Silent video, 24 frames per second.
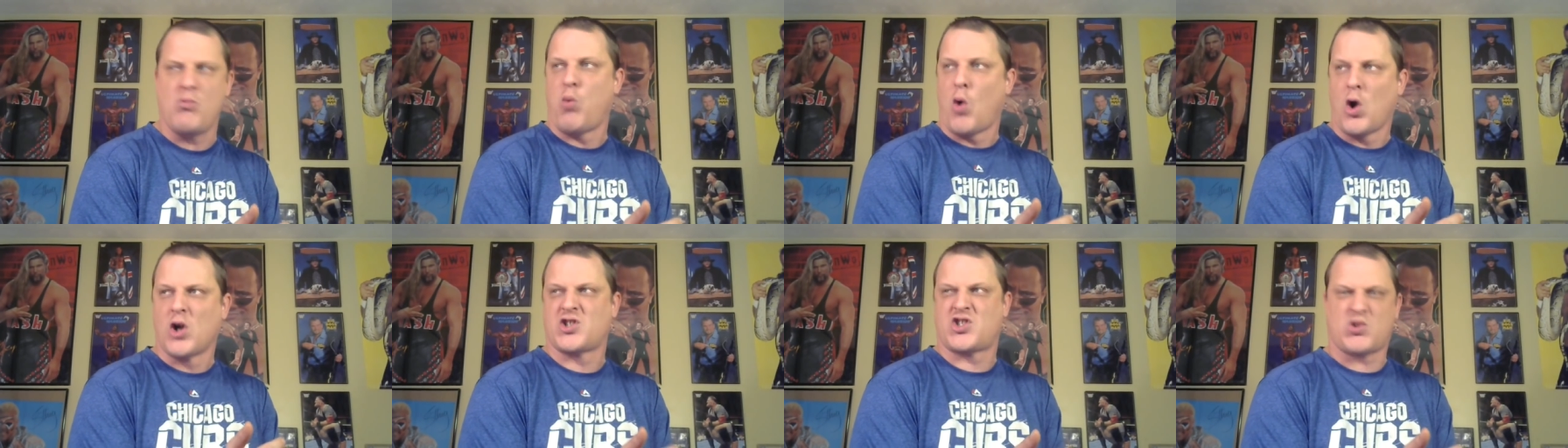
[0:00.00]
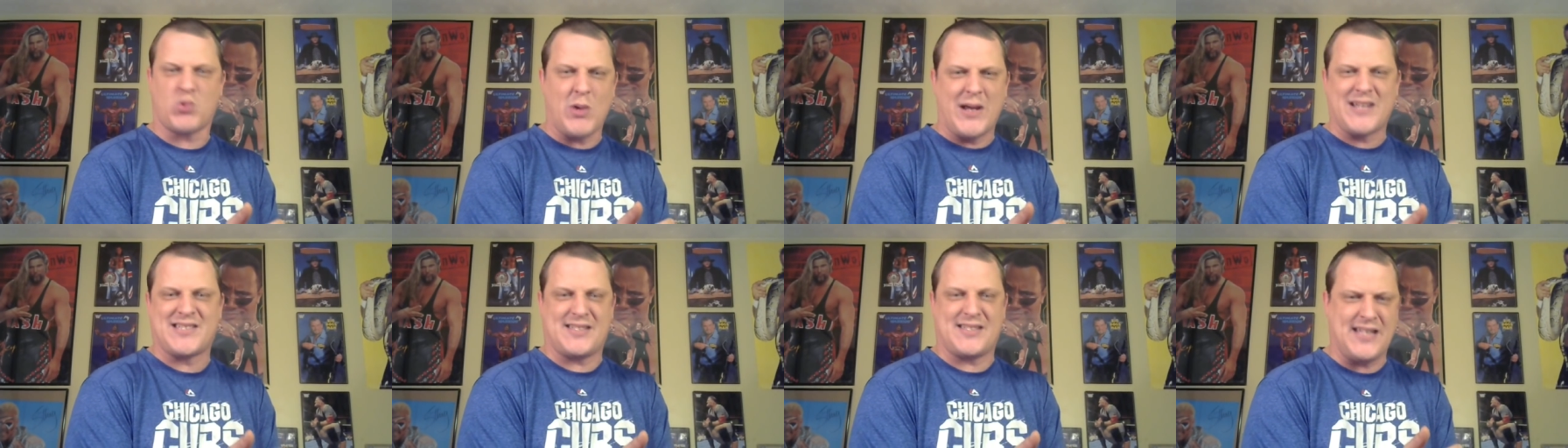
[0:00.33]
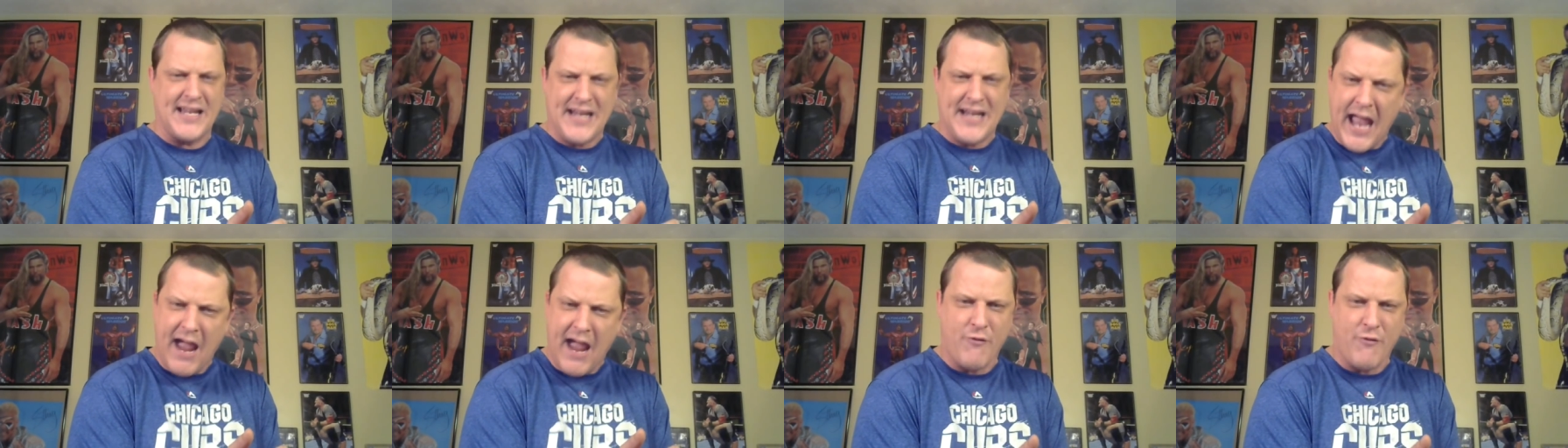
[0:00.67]
worst
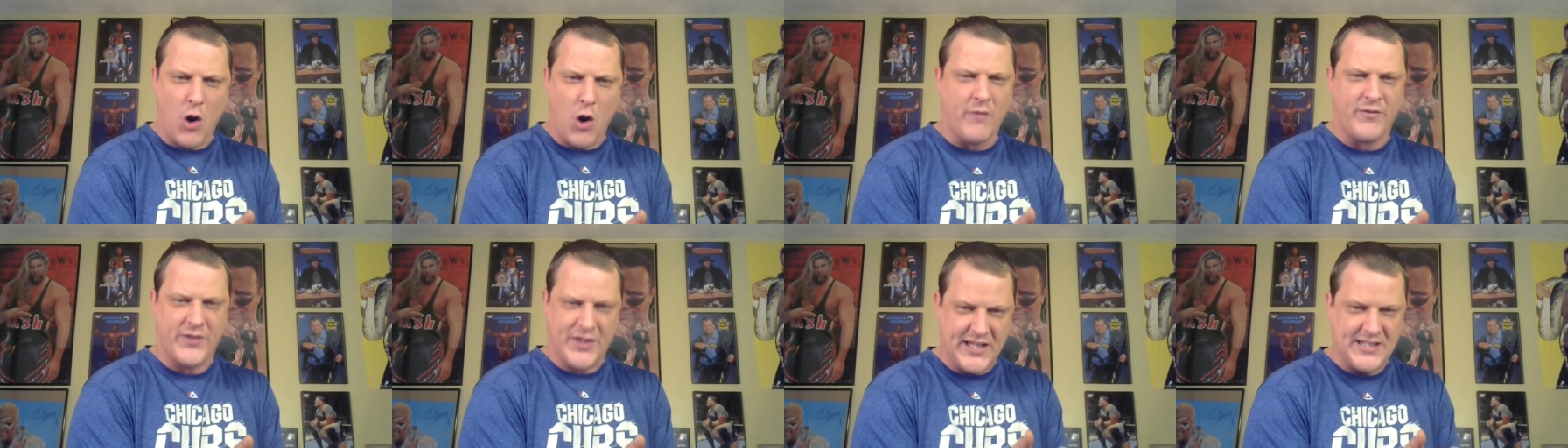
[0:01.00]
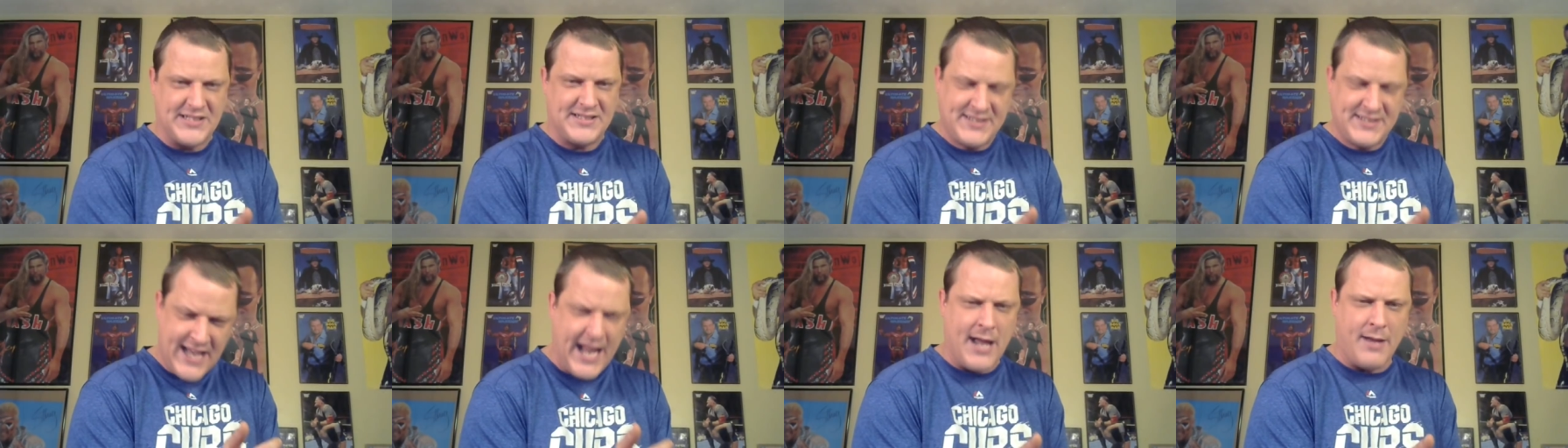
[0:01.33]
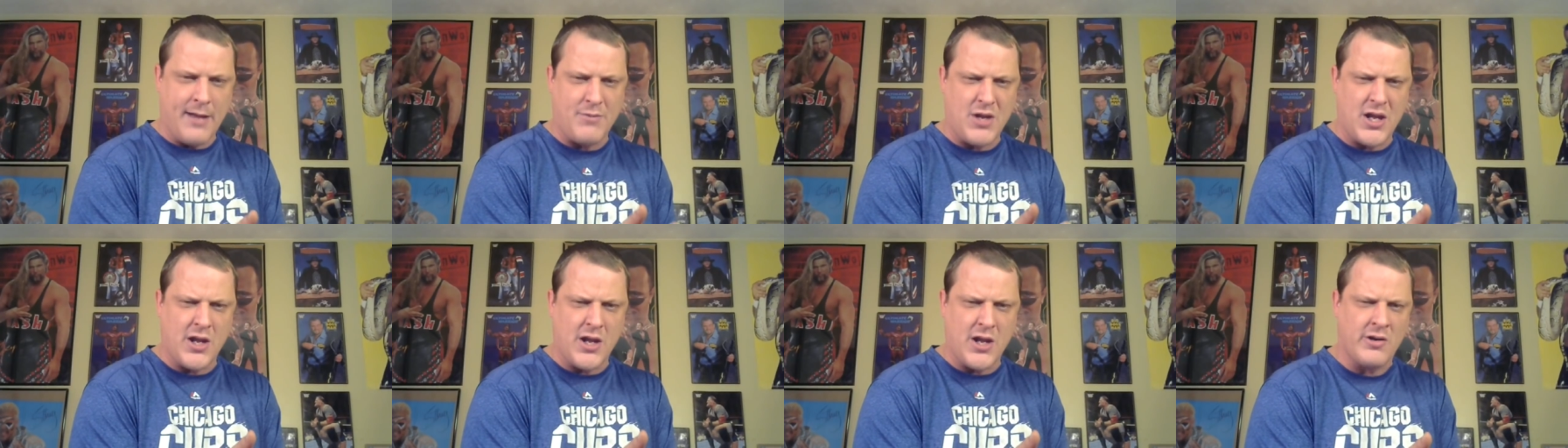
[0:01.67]
wrestling ever over the
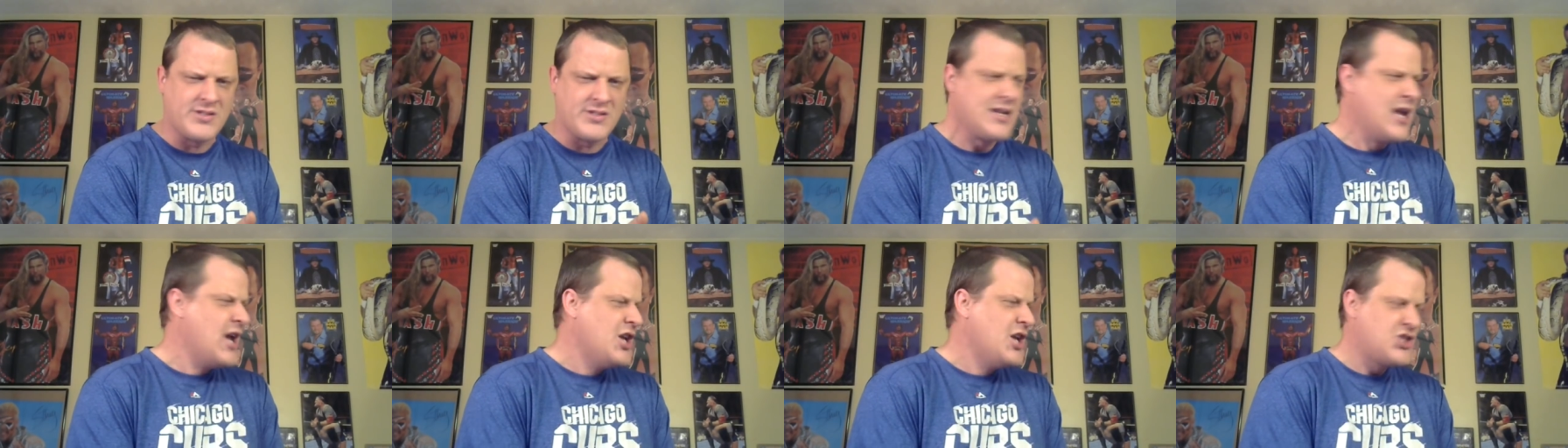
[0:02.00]
damn years.